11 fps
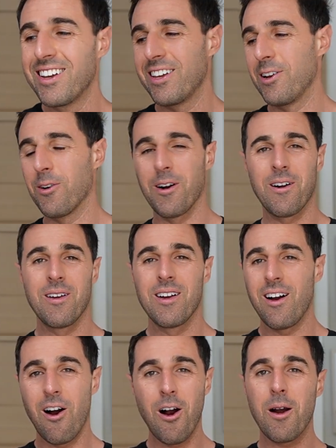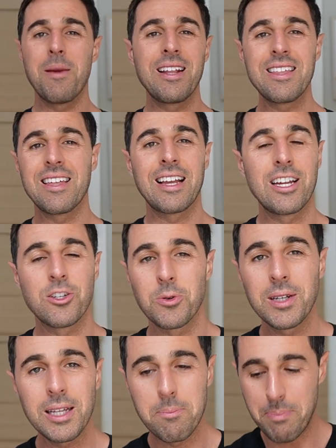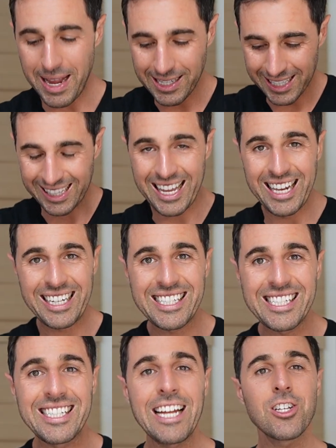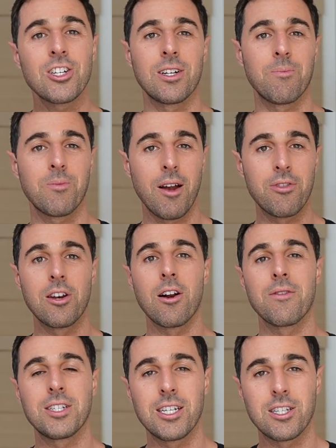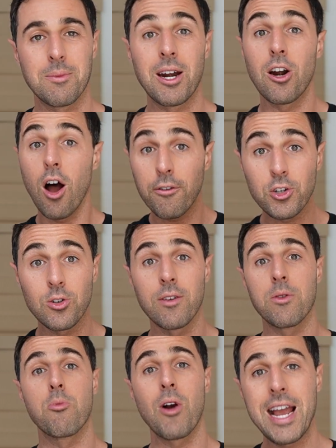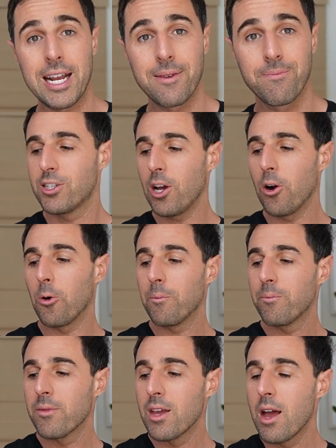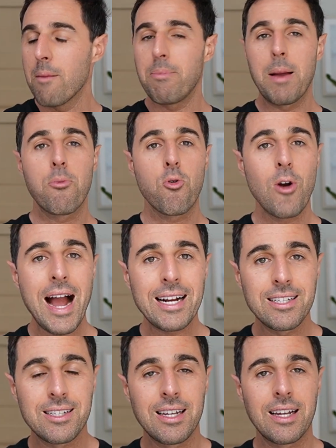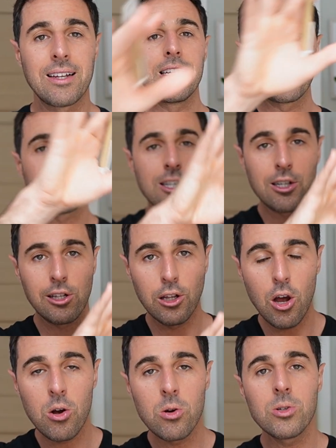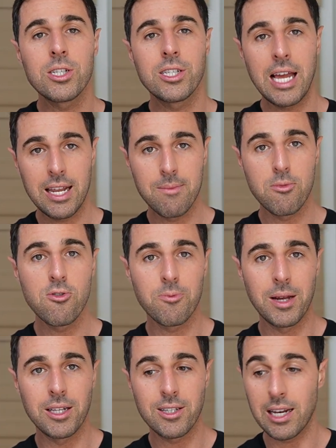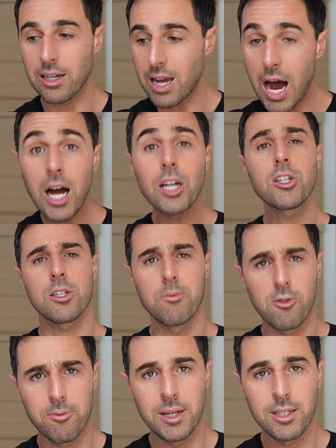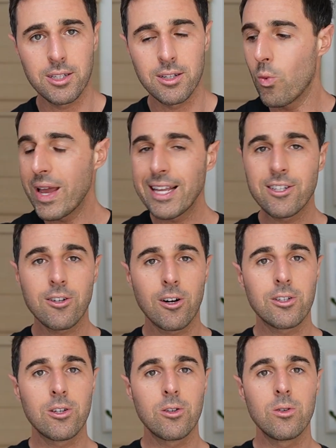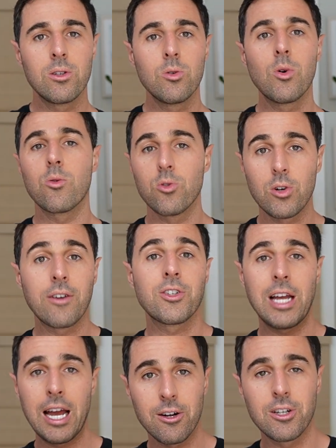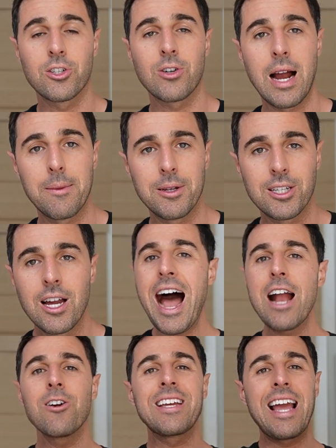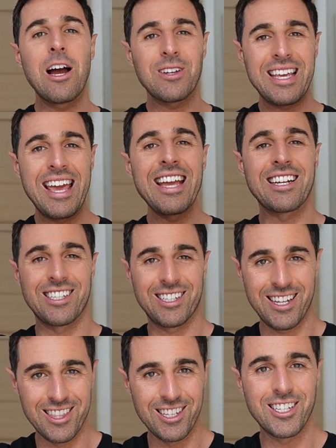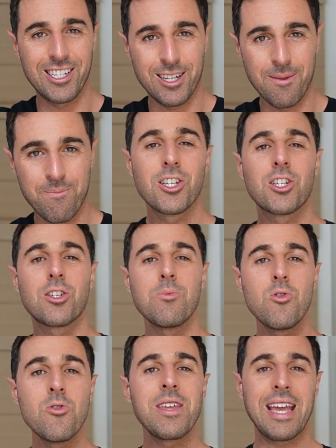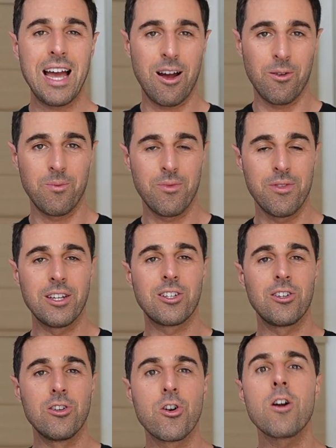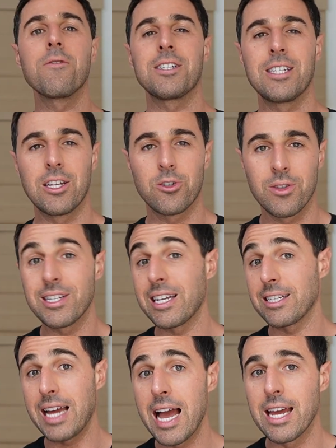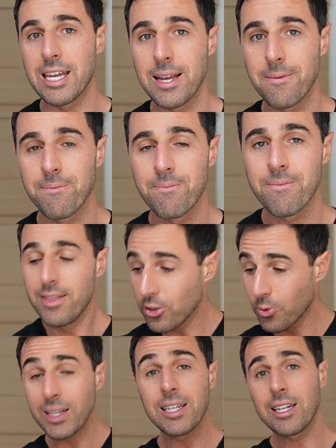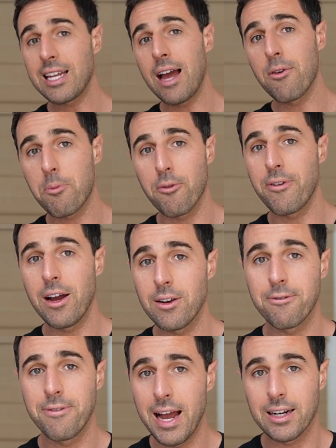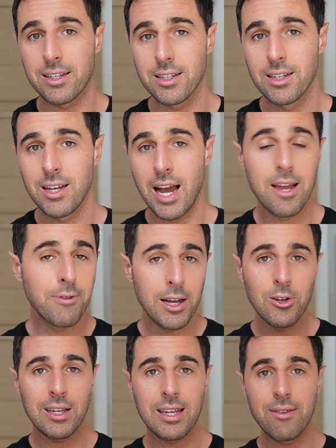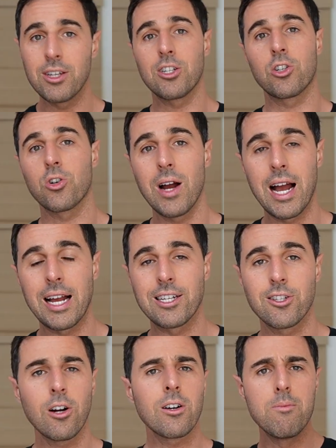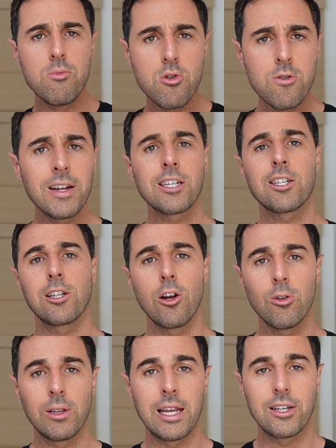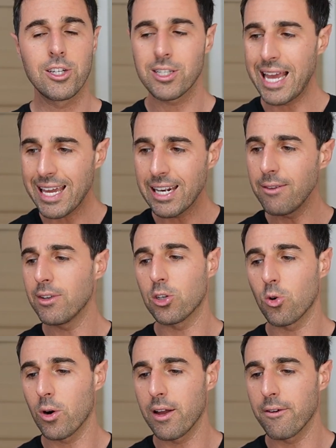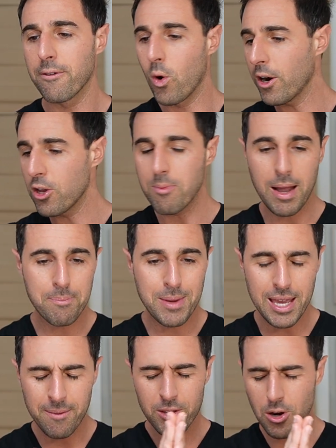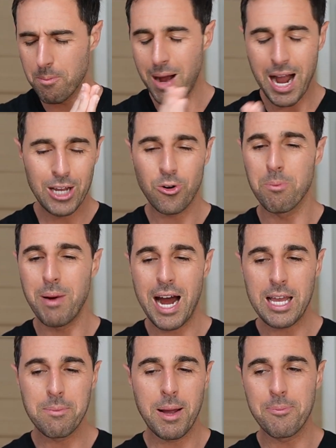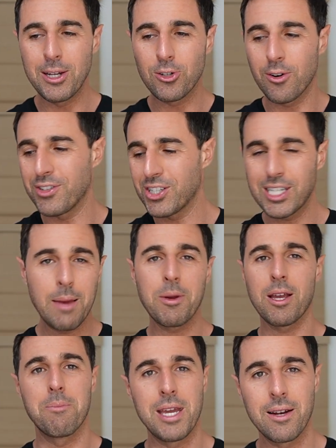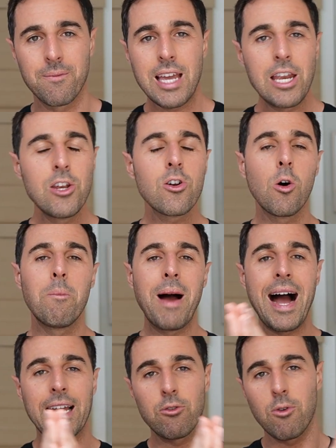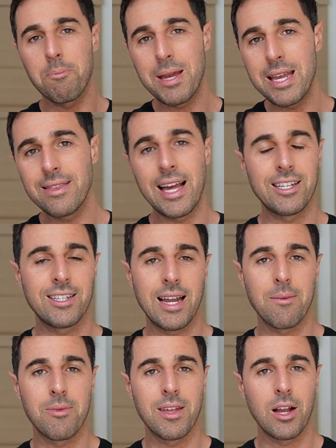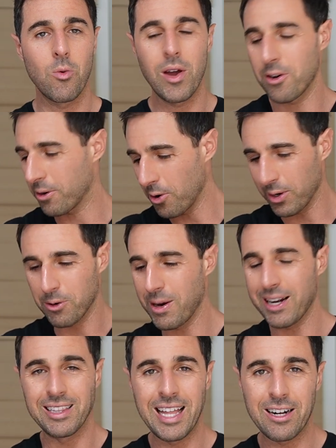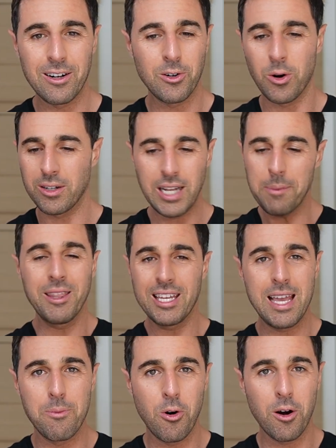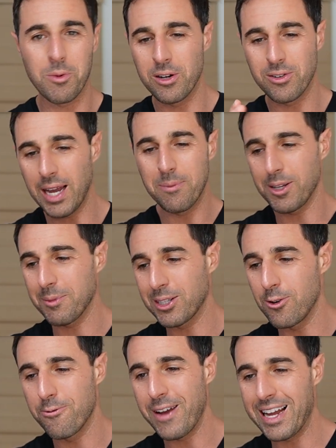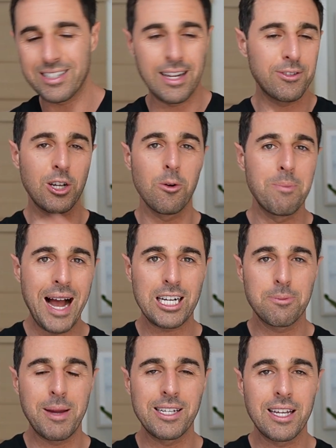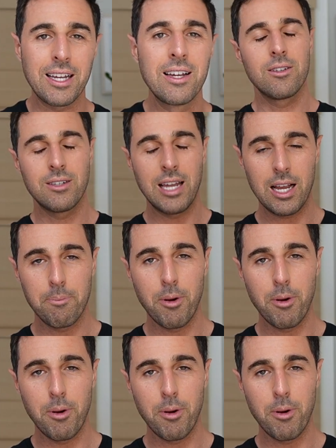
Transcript: your arm, anything is really basically an extension of the nervous system and an offshoot of the brain. So, by practicing these slow, steady movements and conscious movements, we can start to do what Rudolf Steiner described as ironing out kinks in the system, smoothing out this nervousness or this anxiety. This really does have a profound effect. I invite you to give this a try. Start moving slowly. Just take an inventory of where you might be, your mind or body might be sort of skipping a beat. Can you go back and repeat that same thing, whether going to write a letter or type on the keyboard where you type something too fast and have to go backspacing? take a